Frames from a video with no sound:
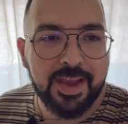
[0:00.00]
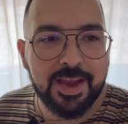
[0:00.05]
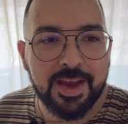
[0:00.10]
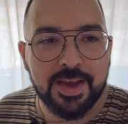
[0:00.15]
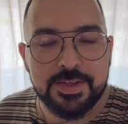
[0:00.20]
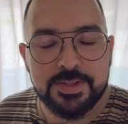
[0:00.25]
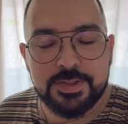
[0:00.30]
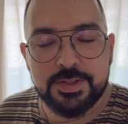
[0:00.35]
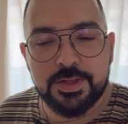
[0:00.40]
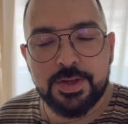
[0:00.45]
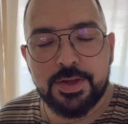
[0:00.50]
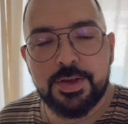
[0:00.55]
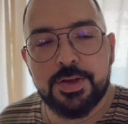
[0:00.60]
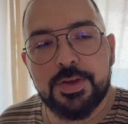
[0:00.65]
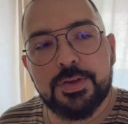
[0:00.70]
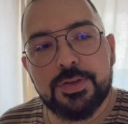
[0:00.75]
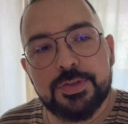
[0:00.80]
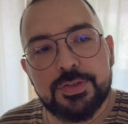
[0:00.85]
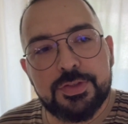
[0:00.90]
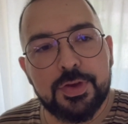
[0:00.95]
guys,
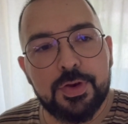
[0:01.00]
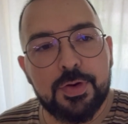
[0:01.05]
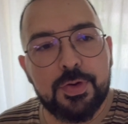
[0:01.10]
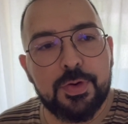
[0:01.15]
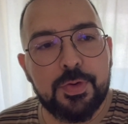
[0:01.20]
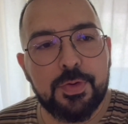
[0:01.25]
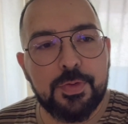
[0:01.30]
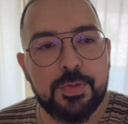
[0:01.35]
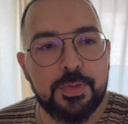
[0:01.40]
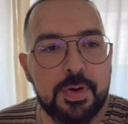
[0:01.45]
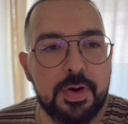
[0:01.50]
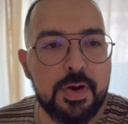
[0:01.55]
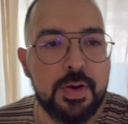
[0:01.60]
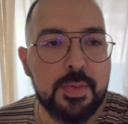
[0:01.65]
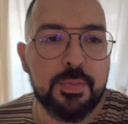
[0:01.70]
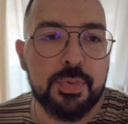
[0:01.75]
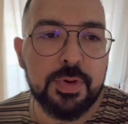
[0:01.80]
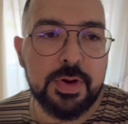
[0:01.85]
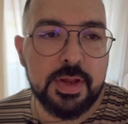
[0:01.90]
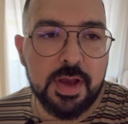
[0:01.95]
so
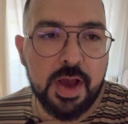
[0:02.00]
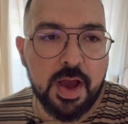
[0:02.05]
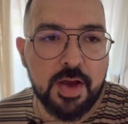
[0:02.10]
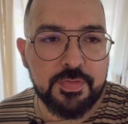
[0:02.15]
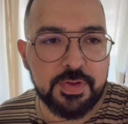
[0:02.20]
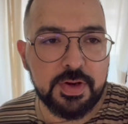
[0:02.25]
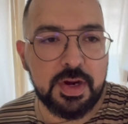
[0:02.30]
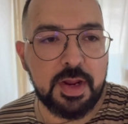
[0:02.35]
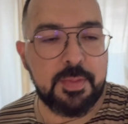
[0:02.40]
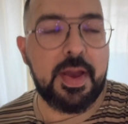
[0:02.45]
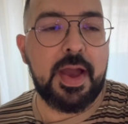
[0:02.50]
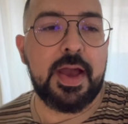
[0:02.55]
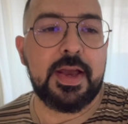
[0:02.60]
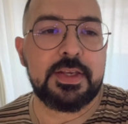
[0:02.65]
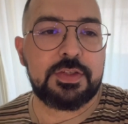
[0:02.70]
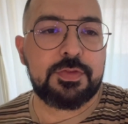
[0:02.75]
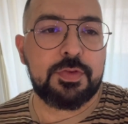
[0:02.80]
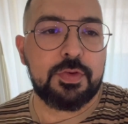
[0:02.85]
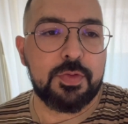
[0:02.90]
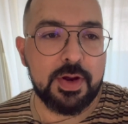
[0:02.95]
pretty often I'm
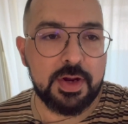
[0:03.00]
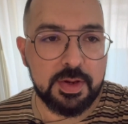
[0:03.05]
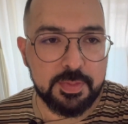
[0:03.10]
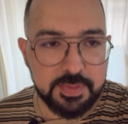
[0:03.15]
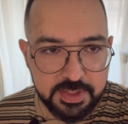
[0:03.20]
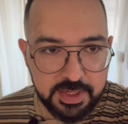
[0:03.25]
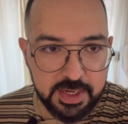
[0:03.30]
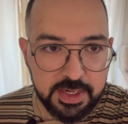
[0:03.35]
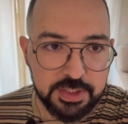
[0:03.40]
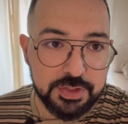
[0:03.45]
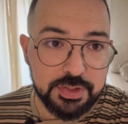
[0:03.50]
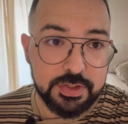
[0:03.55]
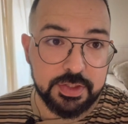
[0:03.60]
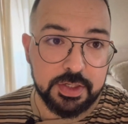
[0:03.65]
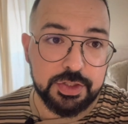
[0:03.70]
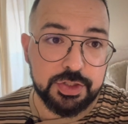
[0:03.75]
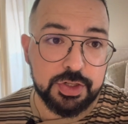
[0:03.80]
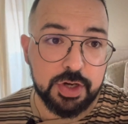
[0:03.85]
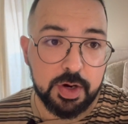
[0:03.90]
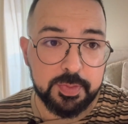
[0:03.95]
asked for recommendations on
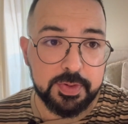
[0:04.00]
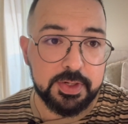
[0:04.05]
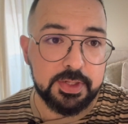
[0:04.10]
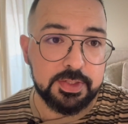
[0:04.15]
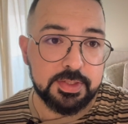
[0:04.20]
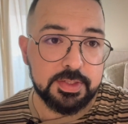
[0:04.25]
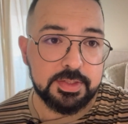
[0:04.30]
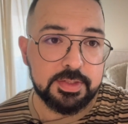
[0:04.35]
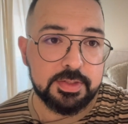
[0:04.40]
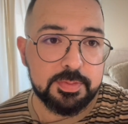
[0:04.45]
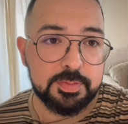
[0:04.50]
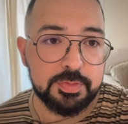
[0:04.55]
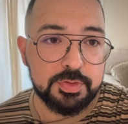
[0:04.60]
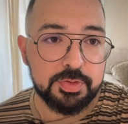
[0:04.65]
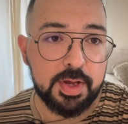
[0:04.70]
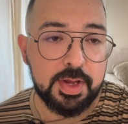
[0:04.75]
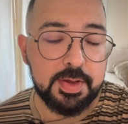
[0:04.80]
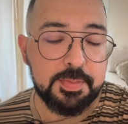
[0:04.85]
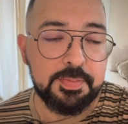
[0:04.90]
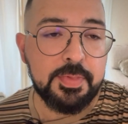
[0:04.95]
sharpening systems,
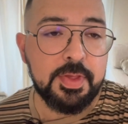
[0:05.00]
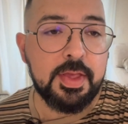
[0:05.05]
right?